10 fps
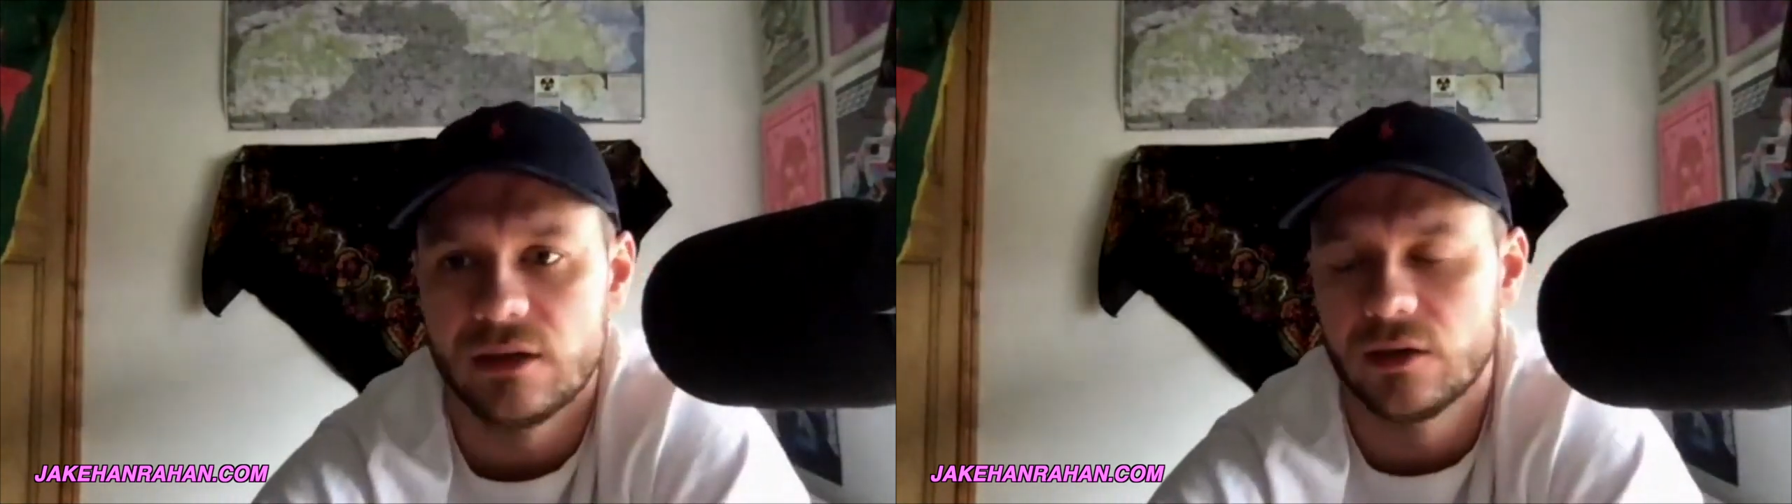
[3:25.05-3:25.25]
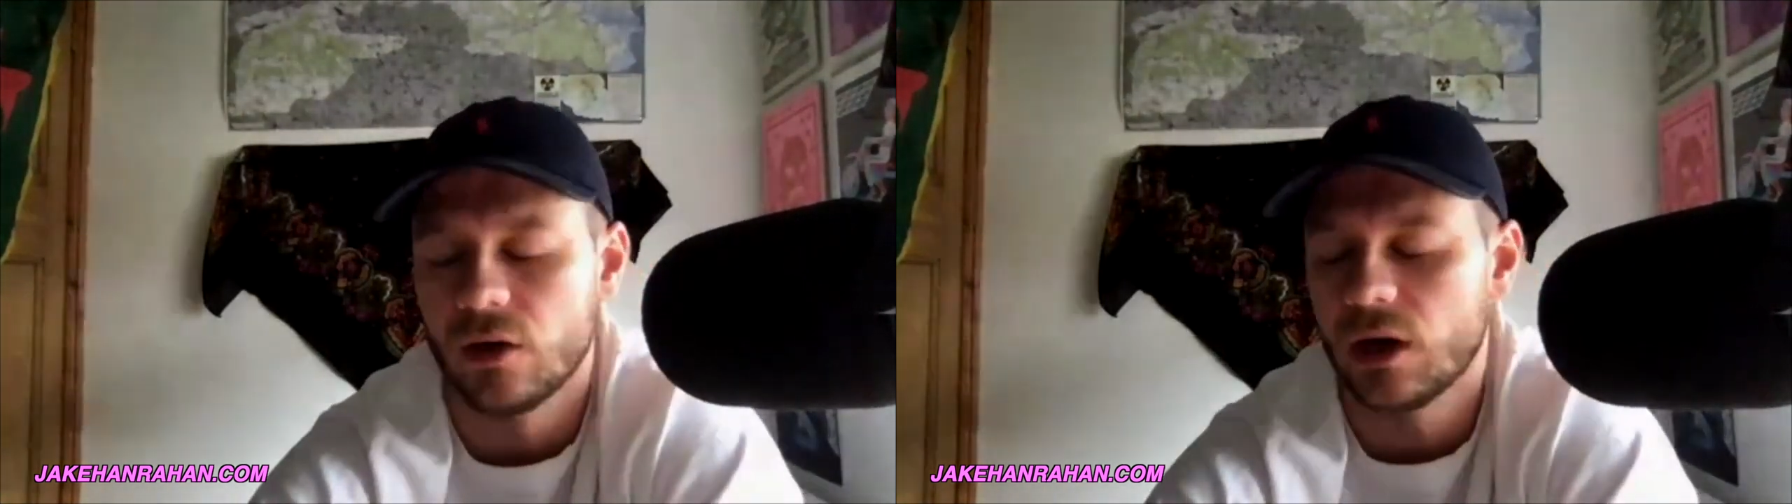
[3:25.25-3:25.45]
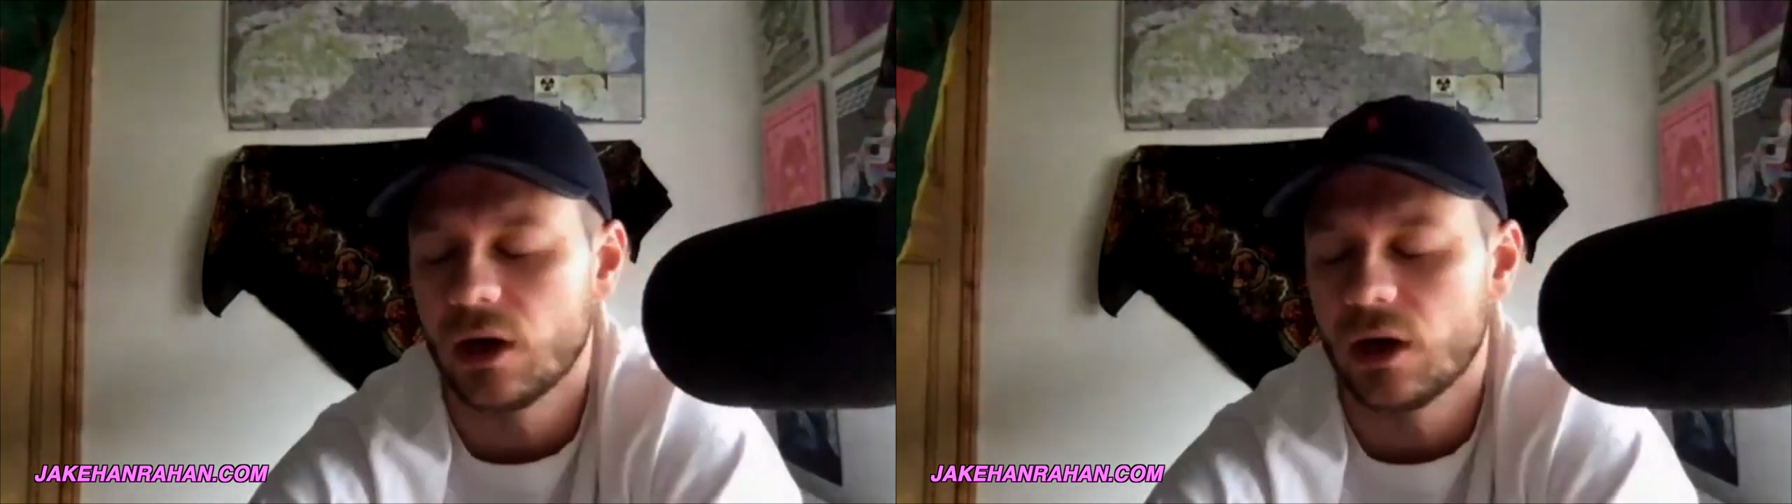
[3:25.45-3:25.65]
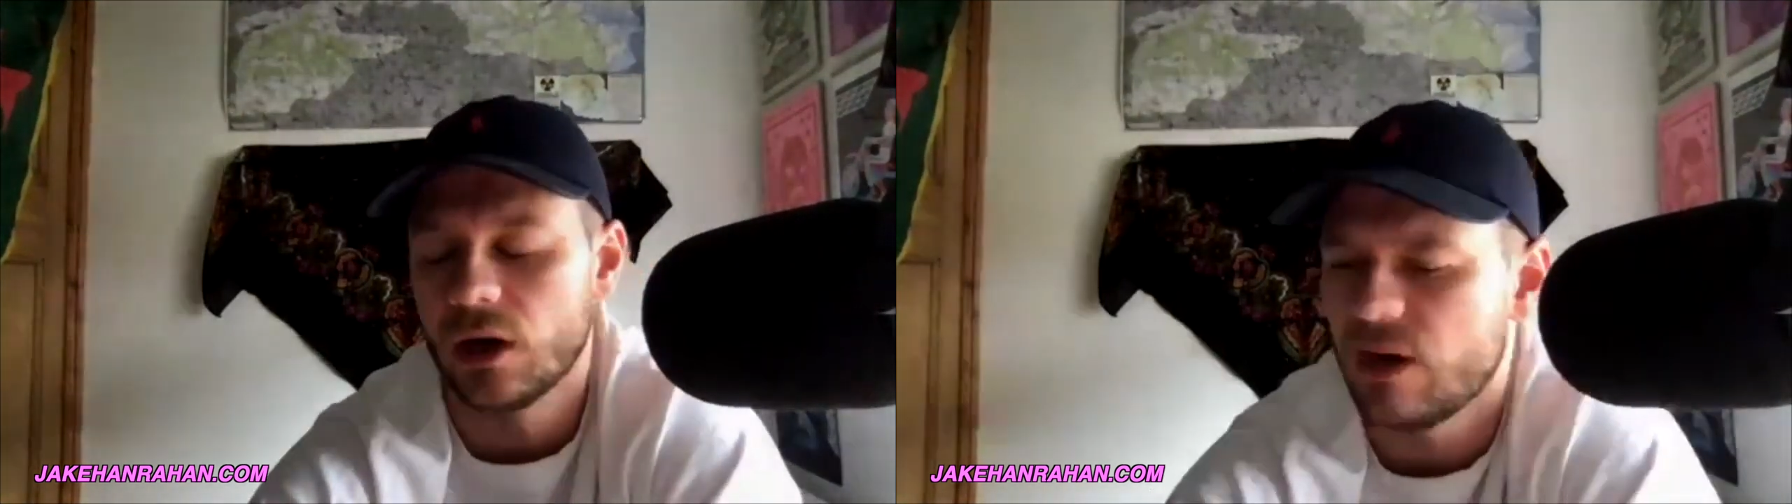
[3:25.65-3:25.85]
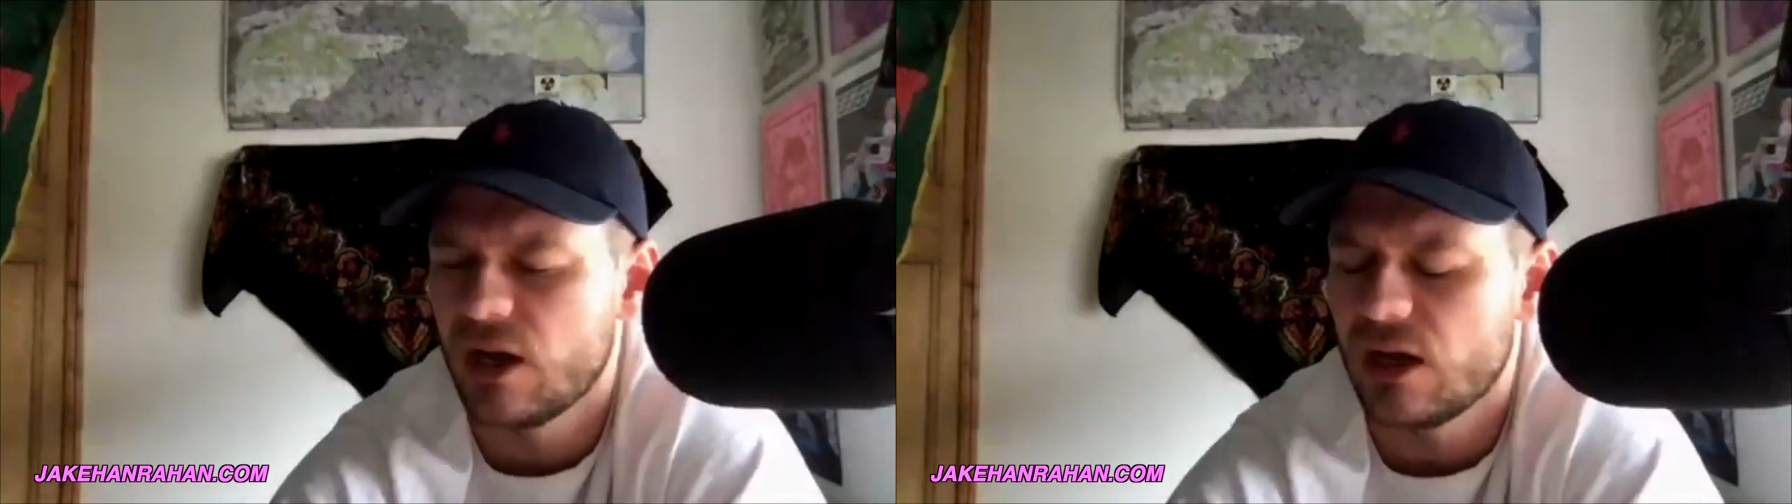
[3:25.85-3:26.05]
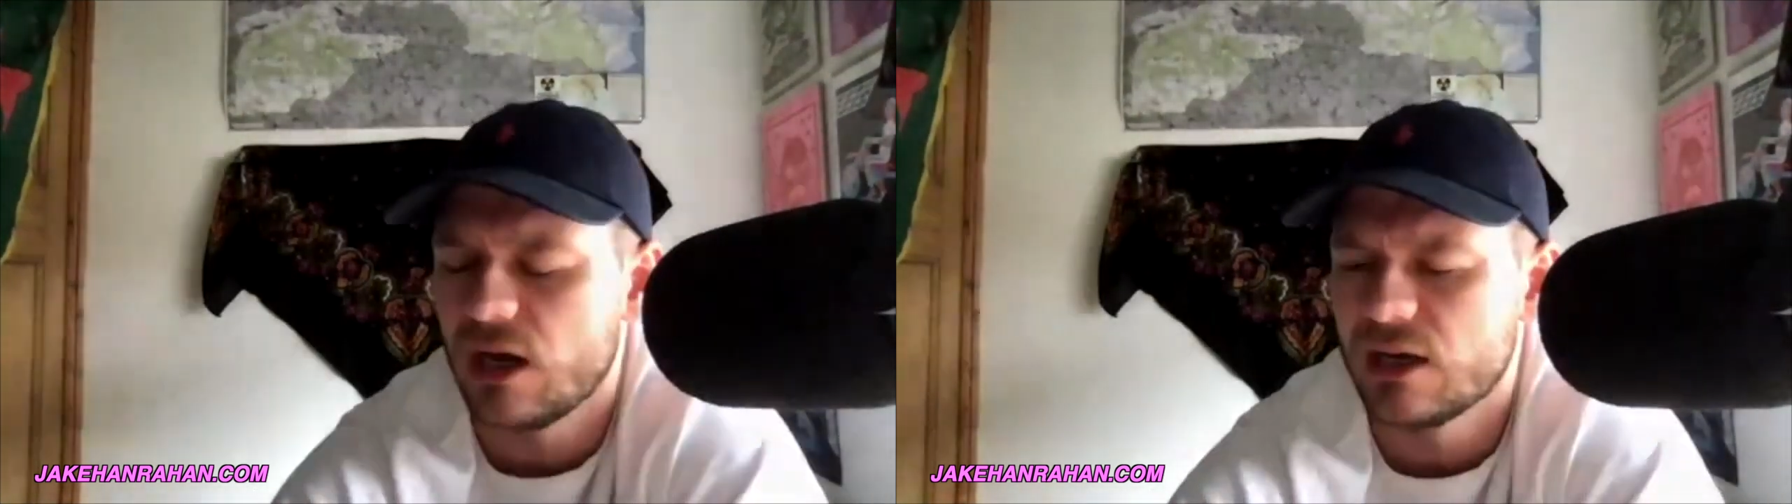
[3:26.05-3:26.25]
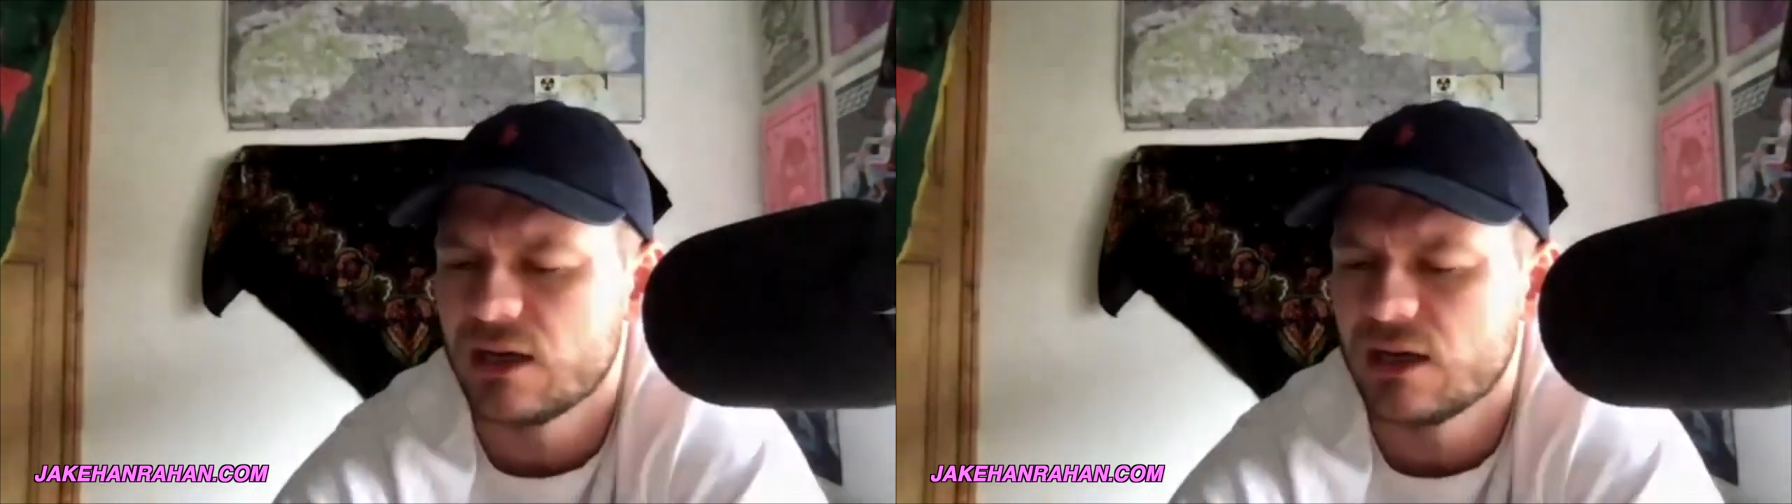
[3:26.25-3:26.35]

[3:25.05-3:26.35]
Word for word: You know, I kind of said to them, I,